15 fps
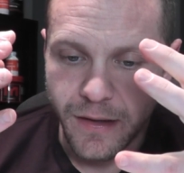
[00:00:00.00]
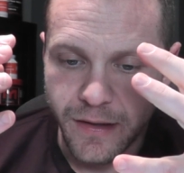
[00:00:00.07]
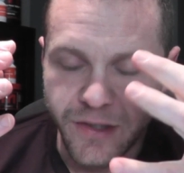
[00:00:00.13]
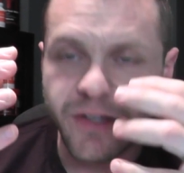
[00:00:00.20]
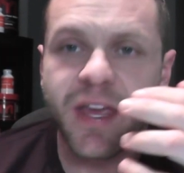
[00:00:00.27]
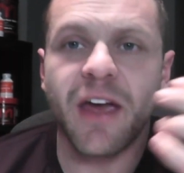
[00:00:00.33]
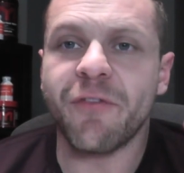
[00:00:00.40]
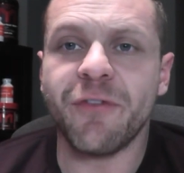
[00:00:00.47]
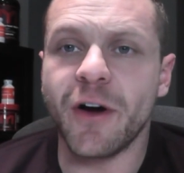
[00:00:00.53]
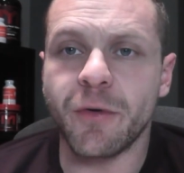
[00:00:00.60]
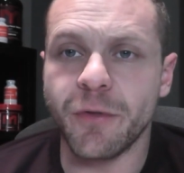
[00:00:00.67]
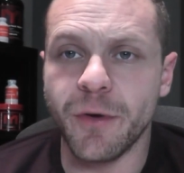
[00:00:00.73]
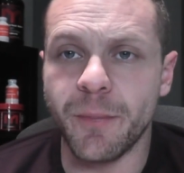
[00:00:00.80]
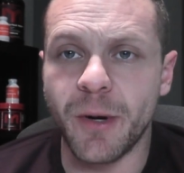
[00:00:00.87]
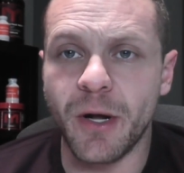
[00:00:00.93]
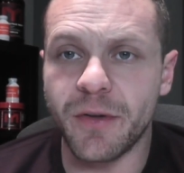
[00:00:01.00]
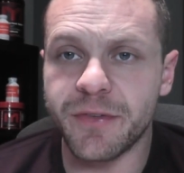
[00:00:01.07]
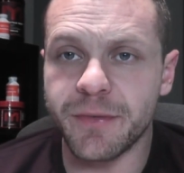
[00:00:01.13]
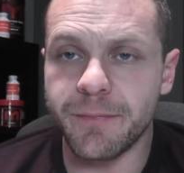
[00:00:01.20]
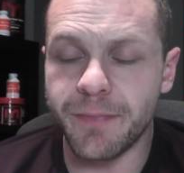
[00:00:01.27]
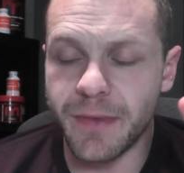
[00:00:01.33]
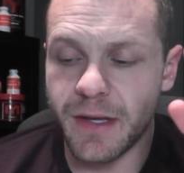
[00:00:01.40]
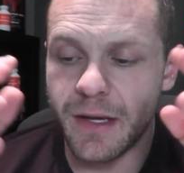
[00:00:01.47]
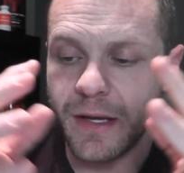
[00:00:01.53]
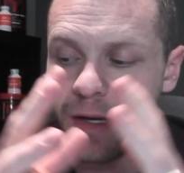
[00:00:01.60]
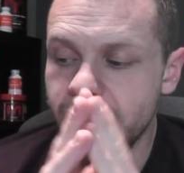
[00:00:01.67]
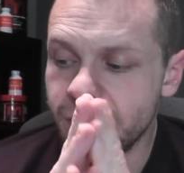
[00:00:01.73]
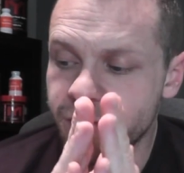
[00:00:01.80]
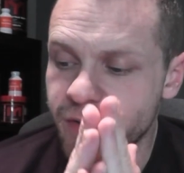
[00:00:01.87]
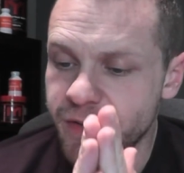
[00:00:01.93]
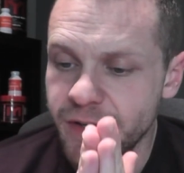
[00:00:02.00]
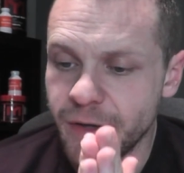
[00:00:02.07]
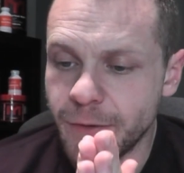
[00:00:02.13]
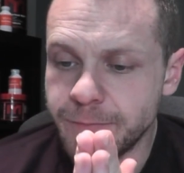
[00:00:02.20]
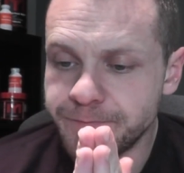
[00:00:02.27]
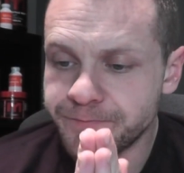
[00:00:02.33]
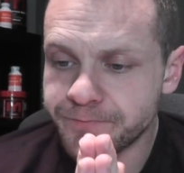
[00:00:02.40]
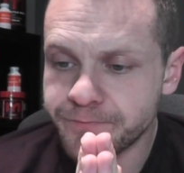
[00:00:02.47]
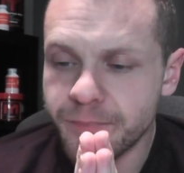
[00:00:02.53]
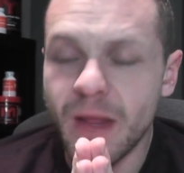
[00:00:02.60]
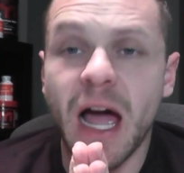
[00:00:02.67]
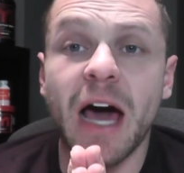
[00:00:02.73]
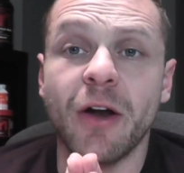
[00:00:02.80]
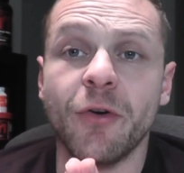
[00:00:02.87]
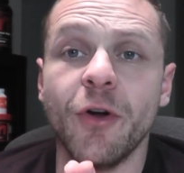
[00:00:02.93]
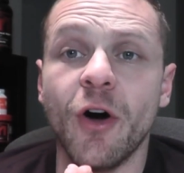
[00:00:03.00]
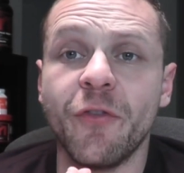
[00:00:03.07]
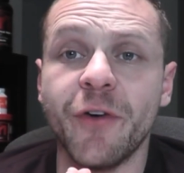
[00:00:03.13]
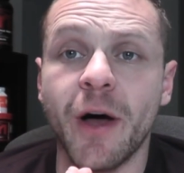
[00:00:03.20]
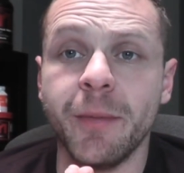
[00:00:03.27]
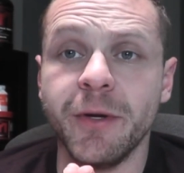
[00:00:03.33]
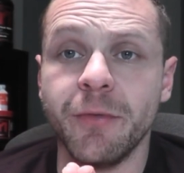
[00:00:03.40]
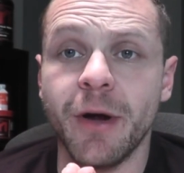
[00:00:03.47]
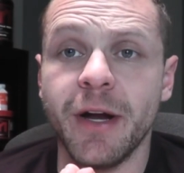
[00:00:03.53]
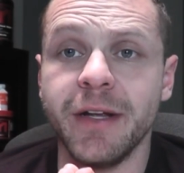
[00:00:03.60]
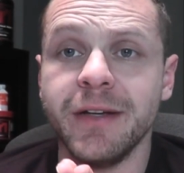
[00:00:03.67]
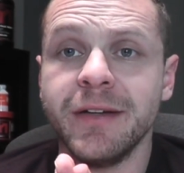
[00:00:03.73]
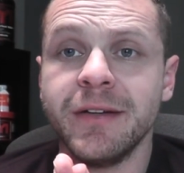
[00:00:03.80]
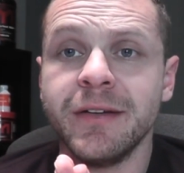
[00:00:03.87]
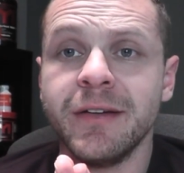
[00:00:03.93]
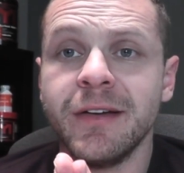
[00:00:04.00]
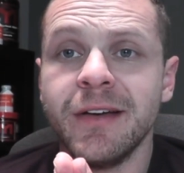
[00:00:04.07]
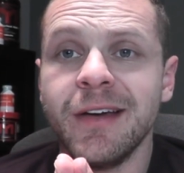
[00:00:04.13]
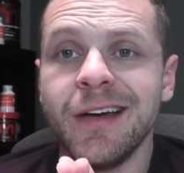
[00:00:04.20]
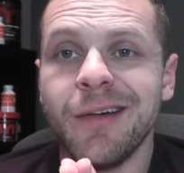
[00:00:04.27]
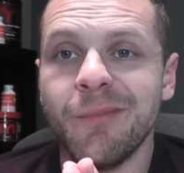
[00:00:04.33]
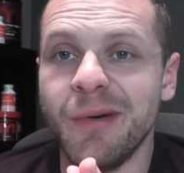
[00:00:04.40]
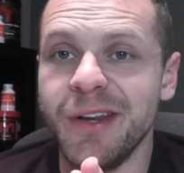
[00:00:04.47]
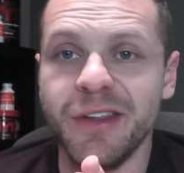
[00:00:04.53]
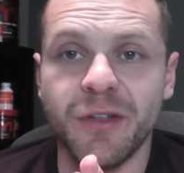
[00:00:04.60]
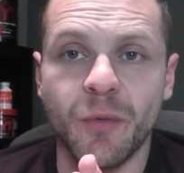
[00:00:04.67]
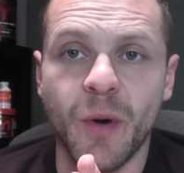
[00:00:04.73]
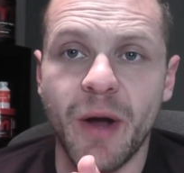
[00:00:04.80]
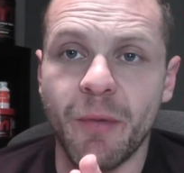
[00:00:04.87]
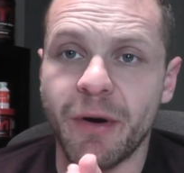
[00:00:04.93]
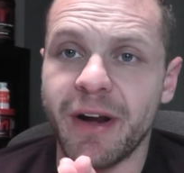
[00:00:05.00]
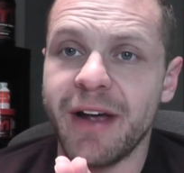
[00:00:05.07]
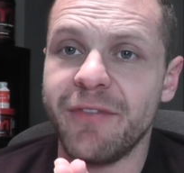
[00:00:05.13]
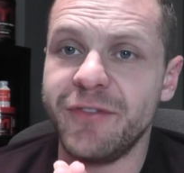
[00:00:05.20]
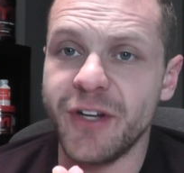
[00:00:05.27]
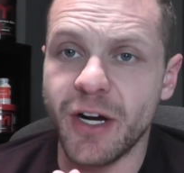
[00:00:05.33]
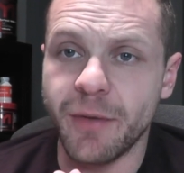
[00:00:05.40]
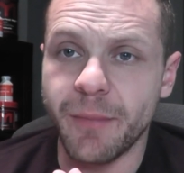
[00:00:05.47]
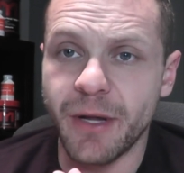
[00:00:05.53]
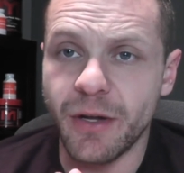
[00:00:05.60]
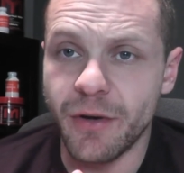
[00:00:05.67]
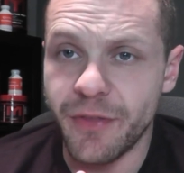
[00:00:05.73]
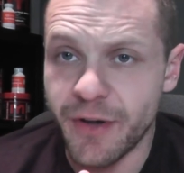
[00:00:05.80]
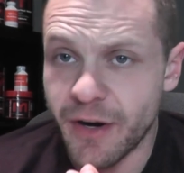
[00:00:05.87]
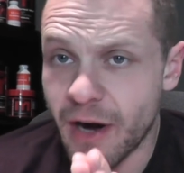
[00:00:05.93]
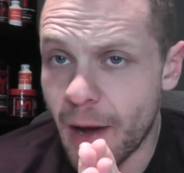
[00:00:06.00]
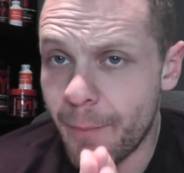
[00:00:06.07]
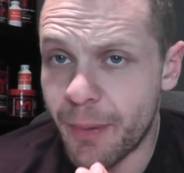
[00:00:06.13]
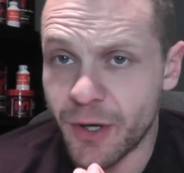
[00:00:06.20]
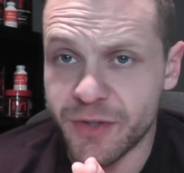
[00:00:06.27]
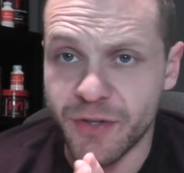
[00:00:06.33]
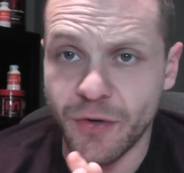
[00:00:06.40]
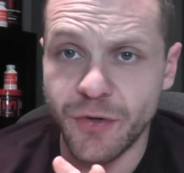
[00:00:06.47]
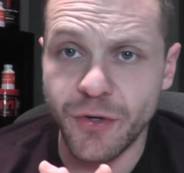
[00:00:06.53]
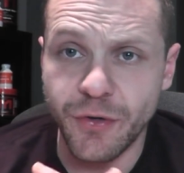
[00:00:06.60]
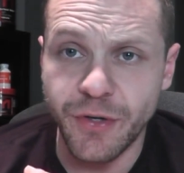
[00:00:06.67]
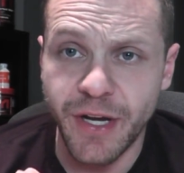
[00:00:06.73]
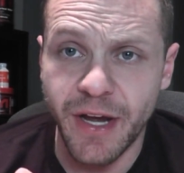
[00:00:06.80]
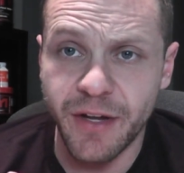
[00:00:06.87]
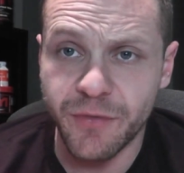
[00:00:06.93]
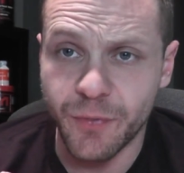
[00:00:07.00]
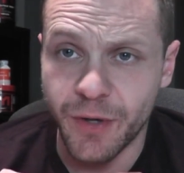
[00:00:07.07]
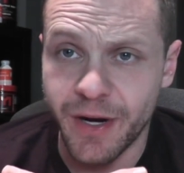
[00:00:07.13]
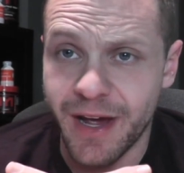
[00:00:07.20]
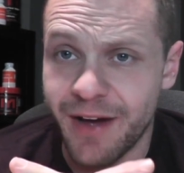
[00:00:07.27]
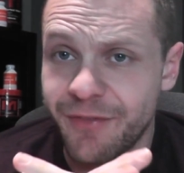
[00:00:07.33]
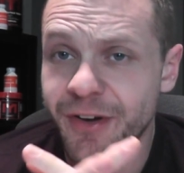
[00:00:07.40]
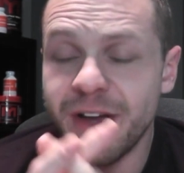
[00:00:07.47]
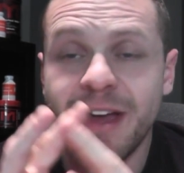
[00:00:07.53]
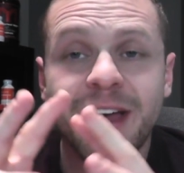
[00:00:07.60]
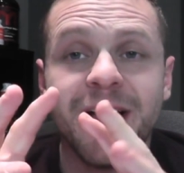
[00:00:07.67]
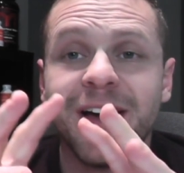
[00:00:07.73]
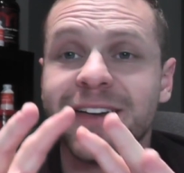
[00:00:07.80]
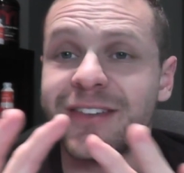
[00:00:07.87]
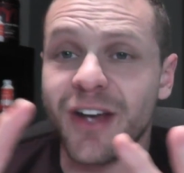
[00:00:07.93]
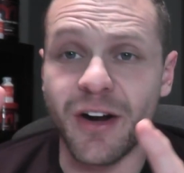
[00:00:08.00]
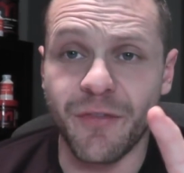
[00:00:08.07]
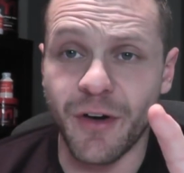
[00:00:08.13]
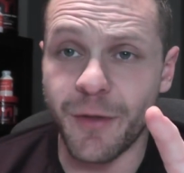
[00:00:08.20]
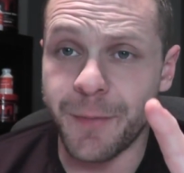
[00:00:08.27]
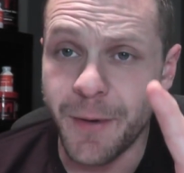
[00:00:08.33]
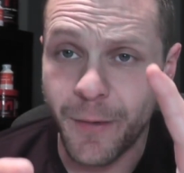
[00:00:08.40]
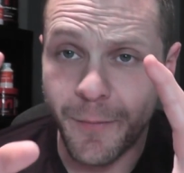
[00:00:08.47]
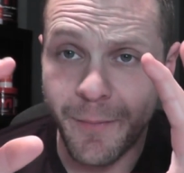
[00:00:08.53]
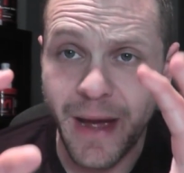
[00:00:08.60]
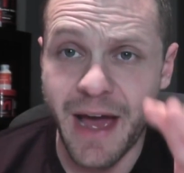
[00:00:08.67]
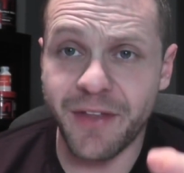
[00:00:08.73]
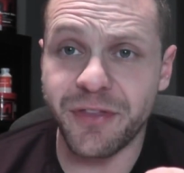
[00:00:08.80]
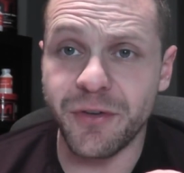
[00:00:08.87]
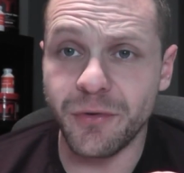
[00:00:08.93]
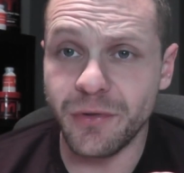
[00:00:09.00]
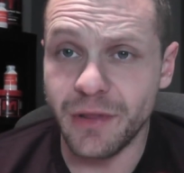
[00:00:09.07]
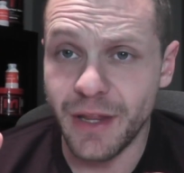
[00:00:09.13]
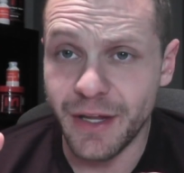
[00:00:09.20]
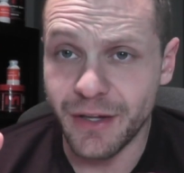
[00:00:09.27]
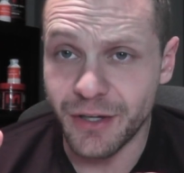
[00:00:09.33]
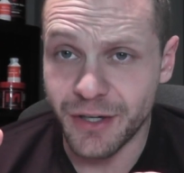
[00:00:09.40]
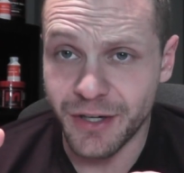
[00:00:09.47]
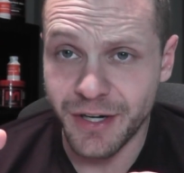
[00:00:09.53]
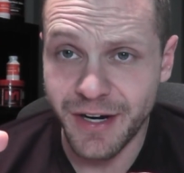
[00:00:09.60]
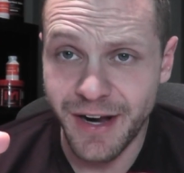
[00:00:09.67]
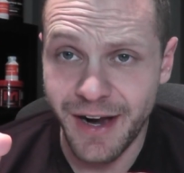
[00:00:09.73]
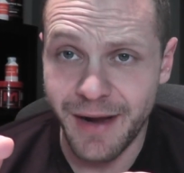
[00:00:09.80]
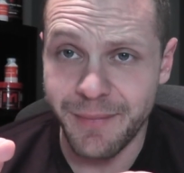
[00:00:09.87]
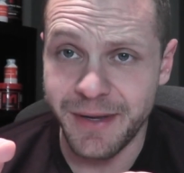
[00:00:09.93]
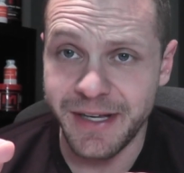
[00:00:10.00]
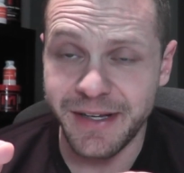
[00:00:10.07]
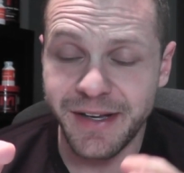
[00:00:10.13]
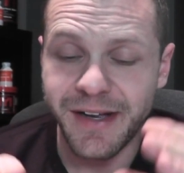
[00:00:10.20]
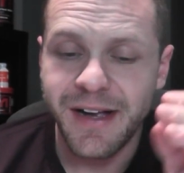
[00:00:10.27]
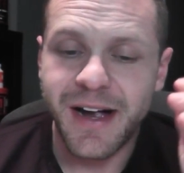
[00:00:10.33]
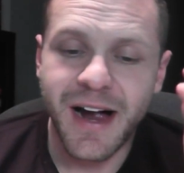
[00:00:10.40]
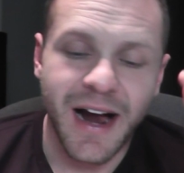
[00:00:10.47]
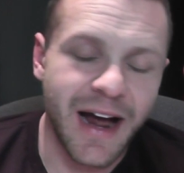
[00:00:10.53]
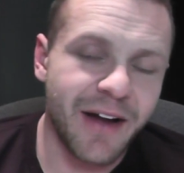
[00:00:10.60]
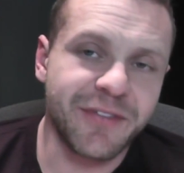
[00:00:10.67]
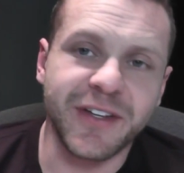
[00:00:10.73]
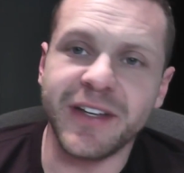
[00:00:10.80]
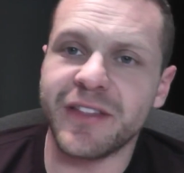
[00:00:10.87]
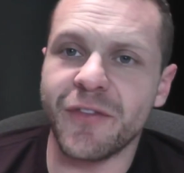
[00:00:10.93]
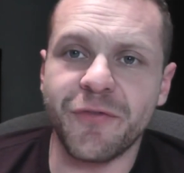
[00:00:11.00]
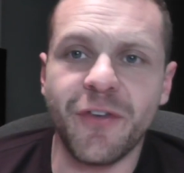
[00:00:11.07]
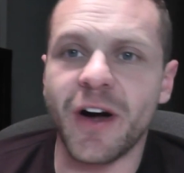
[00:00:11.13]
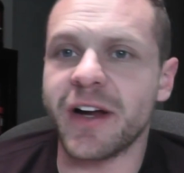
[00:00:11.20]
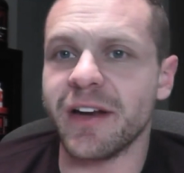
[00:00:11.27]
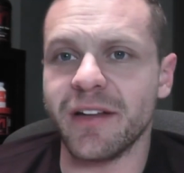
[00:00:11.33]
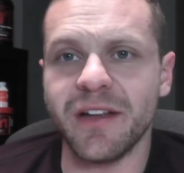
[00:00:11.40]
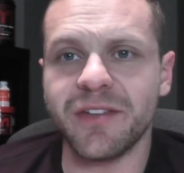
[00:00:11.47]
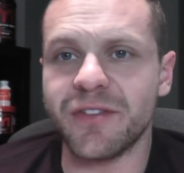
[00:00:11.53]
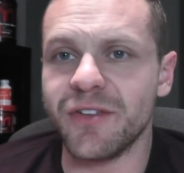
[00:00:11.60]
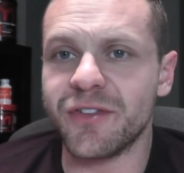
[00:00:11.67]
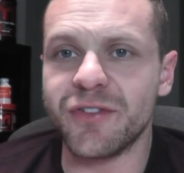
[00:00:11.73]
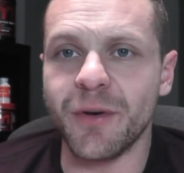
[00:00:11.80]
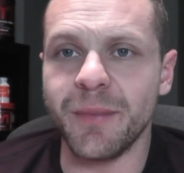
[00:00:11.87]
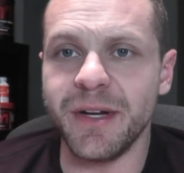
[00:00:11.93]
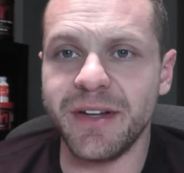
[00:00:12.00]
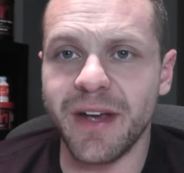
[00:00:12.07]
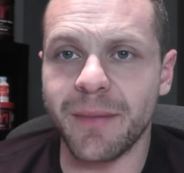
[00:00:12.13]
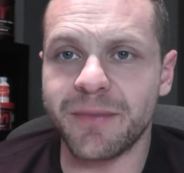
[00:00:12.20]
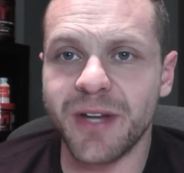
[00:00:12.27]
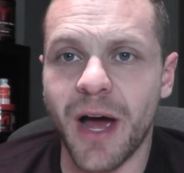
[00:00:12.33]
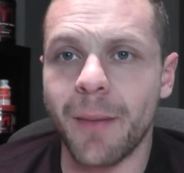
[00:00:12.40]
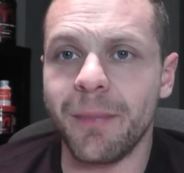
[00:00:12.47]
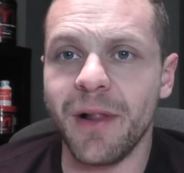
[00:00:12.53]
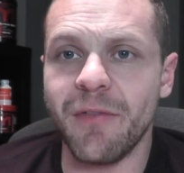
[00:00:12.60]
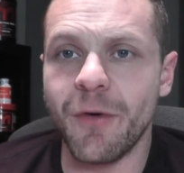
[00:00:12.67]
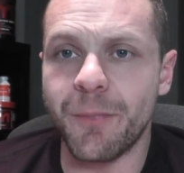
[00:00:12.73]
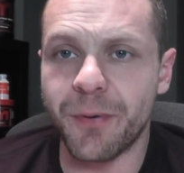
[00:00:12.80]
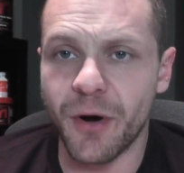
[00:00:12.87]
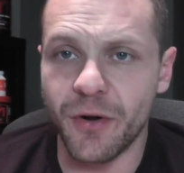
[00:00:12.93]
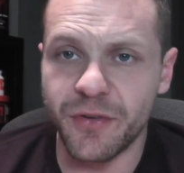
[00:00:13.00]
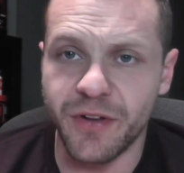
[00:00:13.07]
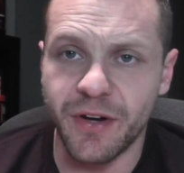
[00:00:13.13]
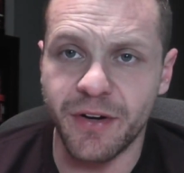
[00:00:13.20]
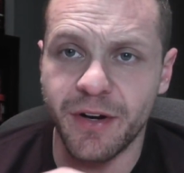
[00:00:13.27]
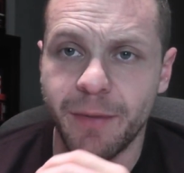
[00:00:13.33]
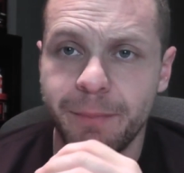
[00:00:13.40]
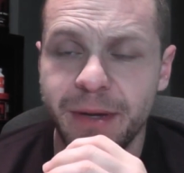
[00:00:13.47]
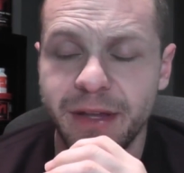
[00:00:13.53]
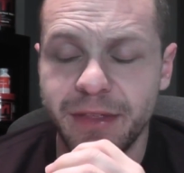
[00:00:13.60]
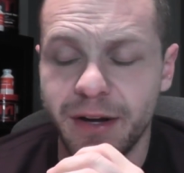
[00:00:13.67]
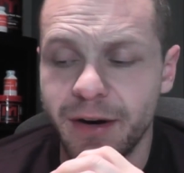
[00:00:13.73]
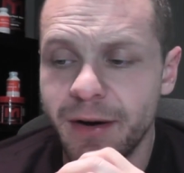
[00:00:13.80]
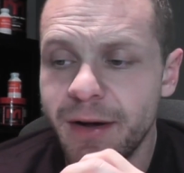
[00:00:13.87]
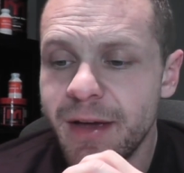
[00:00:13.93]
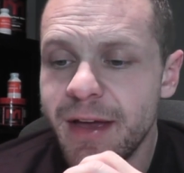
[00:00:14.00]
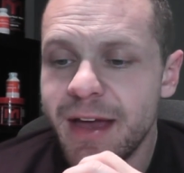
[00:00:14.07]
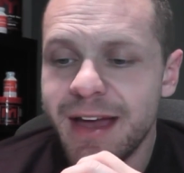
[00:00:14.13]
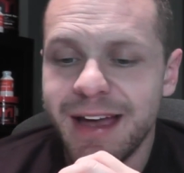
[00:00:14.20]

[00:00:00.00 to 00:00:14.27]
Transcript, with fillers: You can't fuck with your balls. Here's the deal. I don't know if I'll be ready. But either way, we're going to have Doug Miller there, Alberto Nunez. We're going to have a ton of other people, Matthew Liller. I mean, I have to get the fucking list. There's so many damn top level pros that are going to be there.